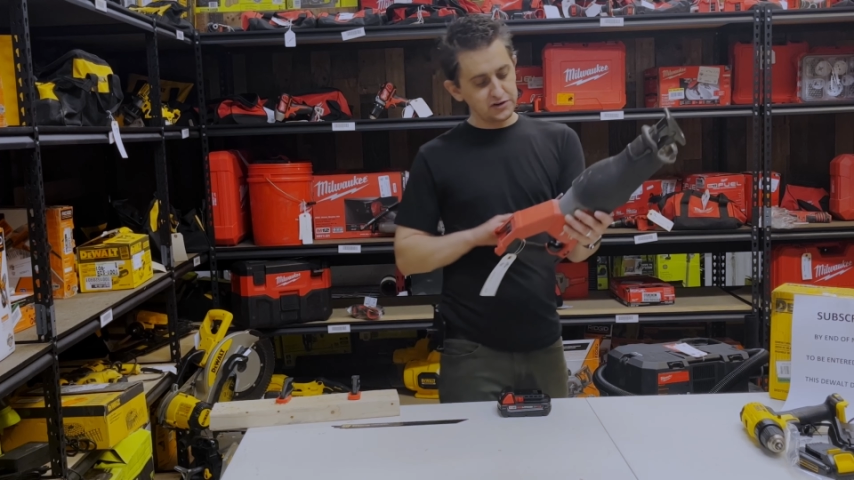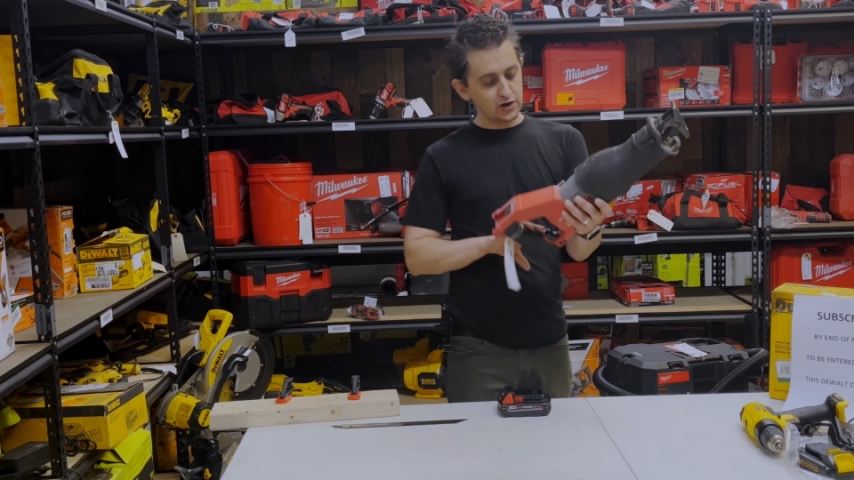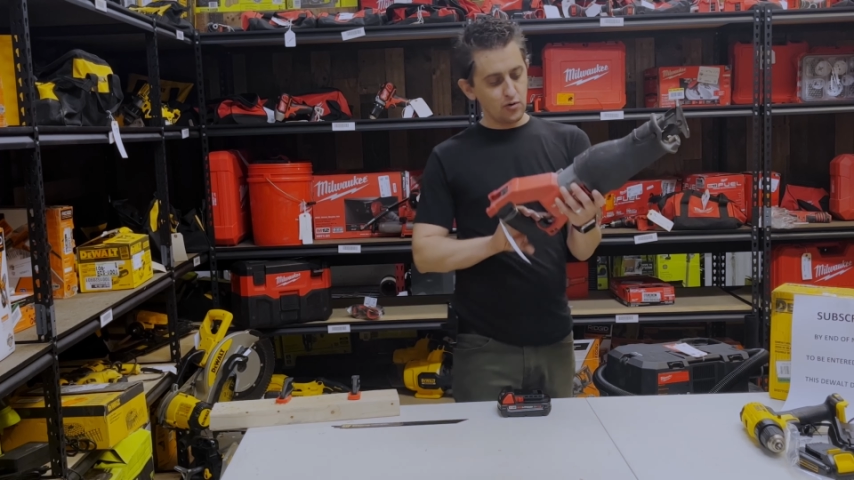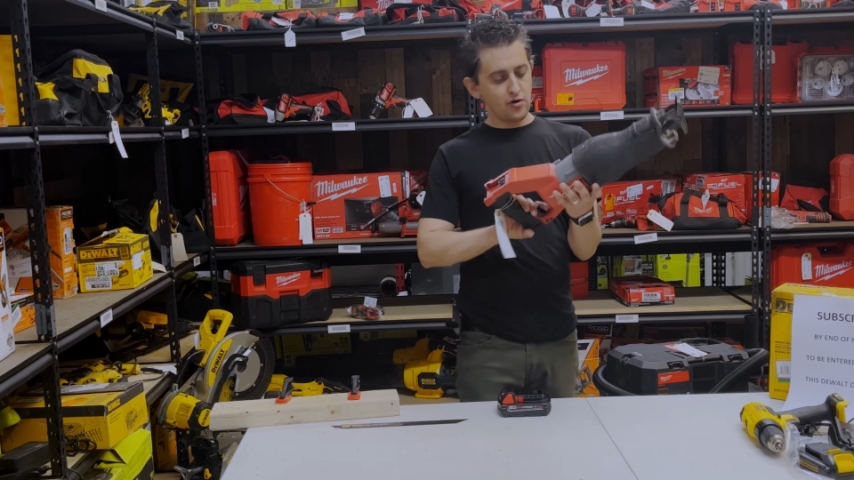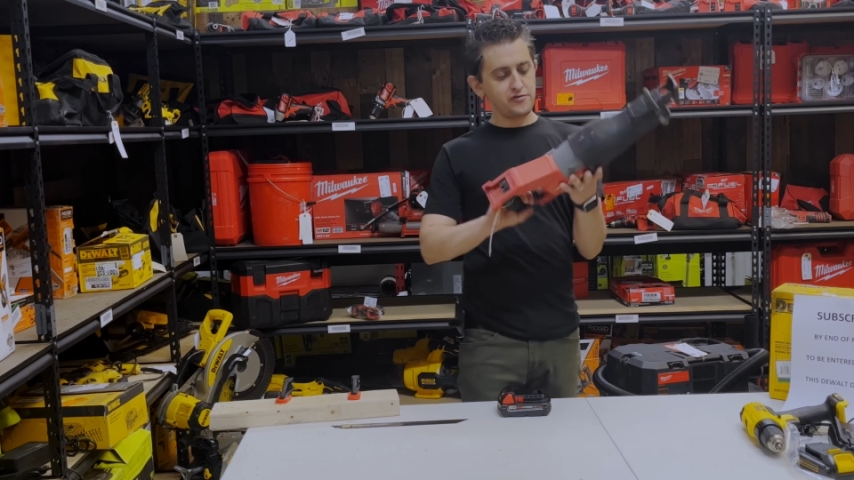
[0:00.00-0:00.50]
to
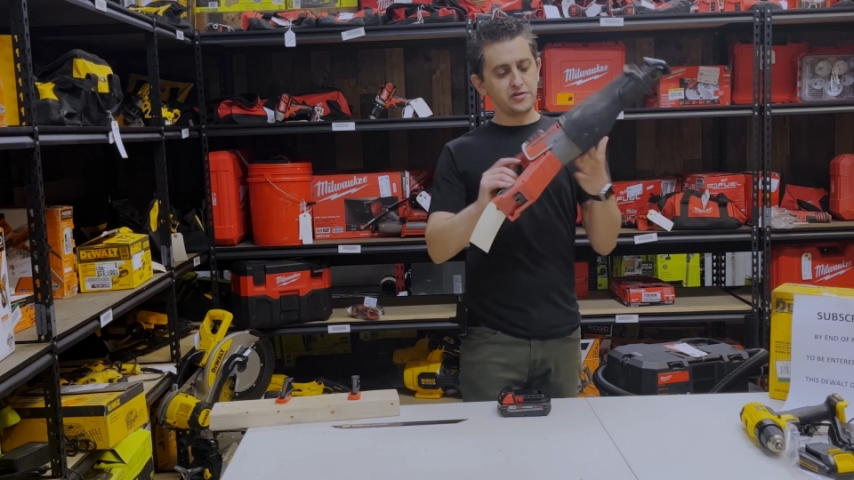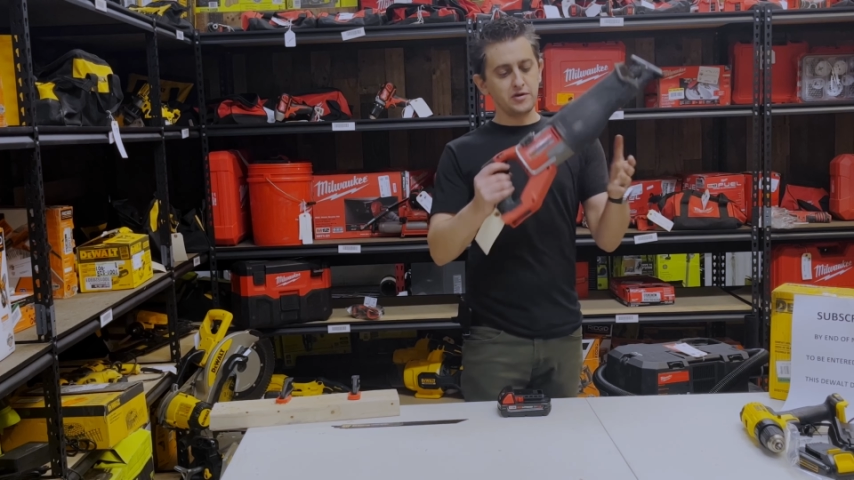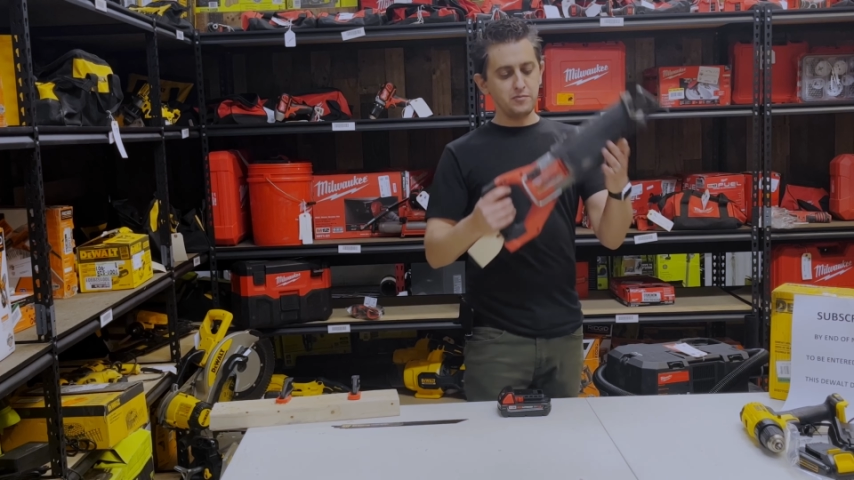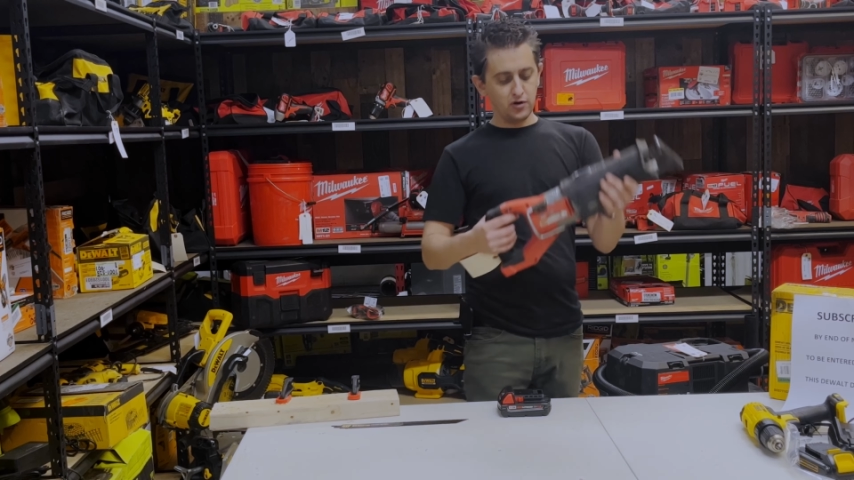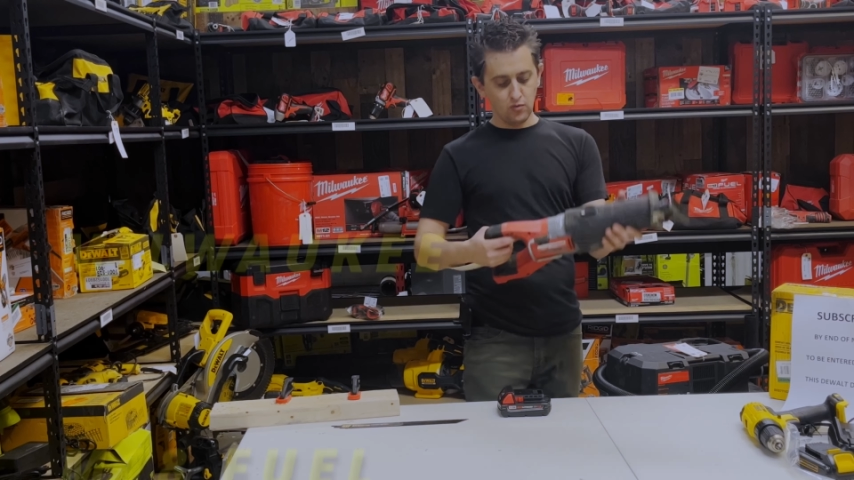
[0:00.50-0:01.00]
go over the
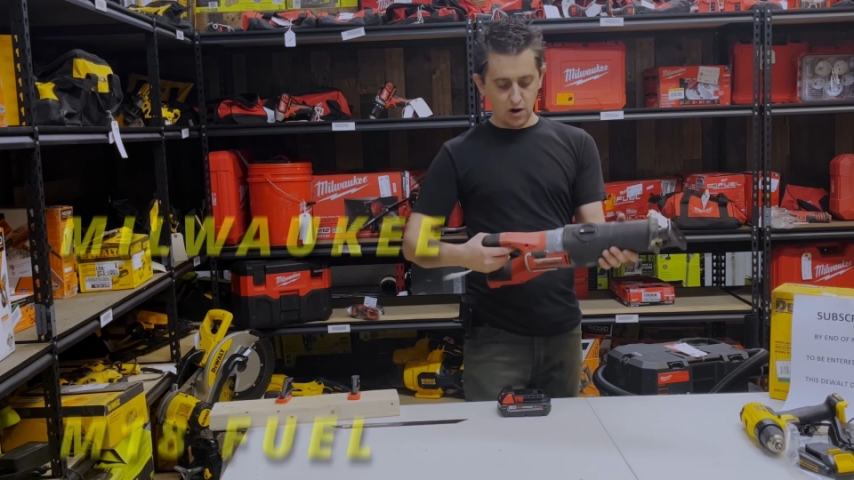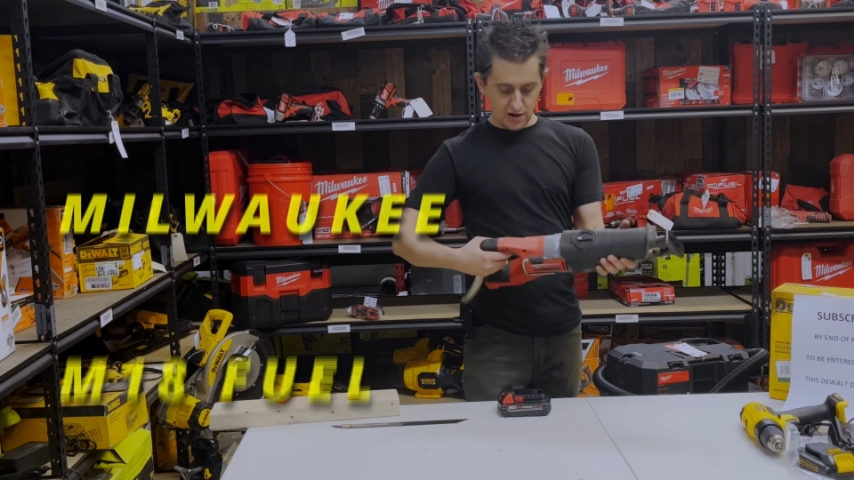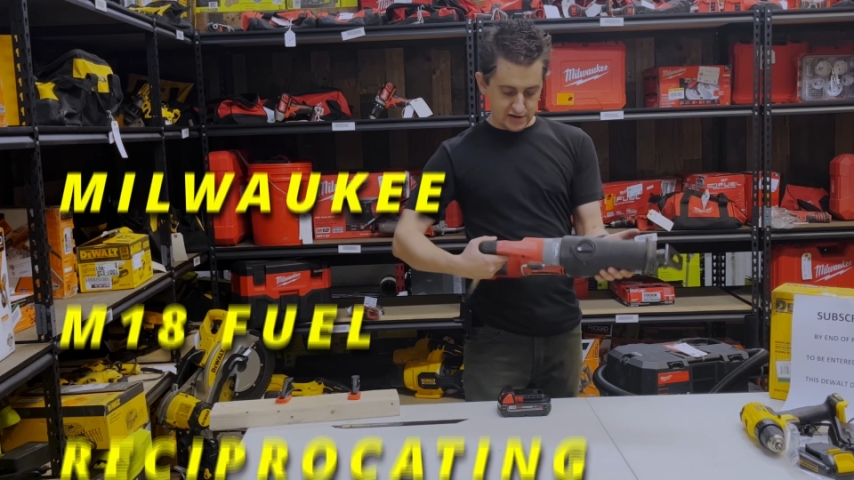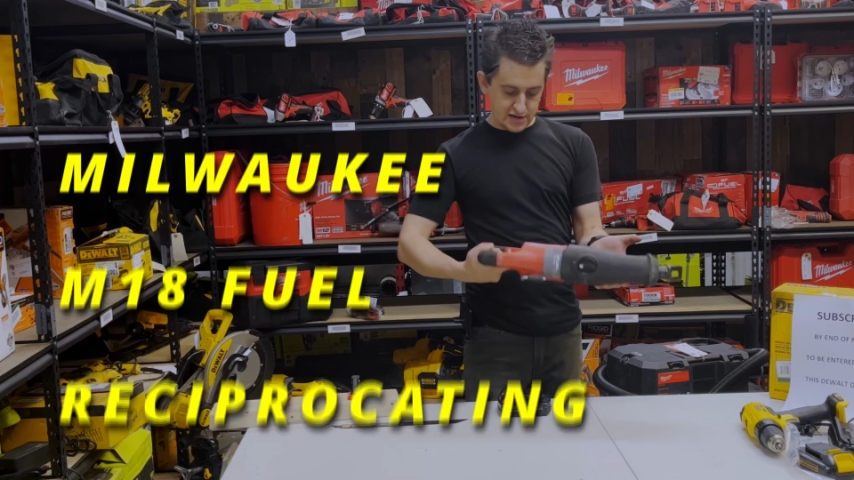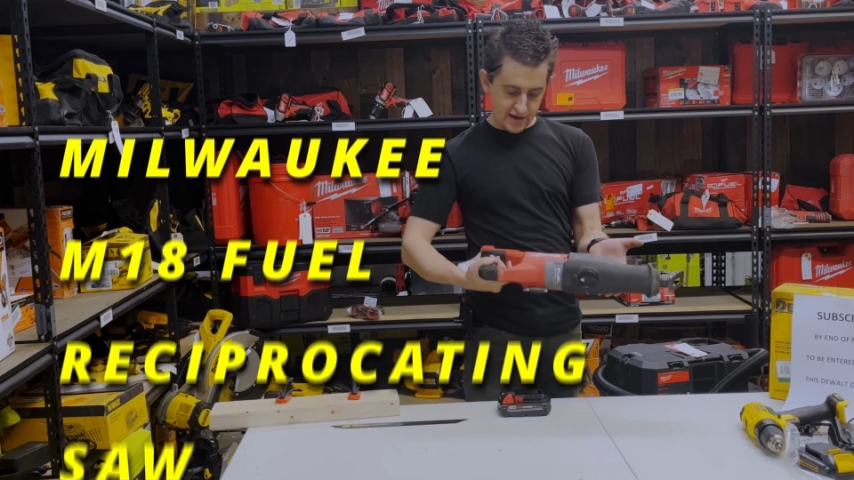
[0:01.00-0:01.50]
Milwaukee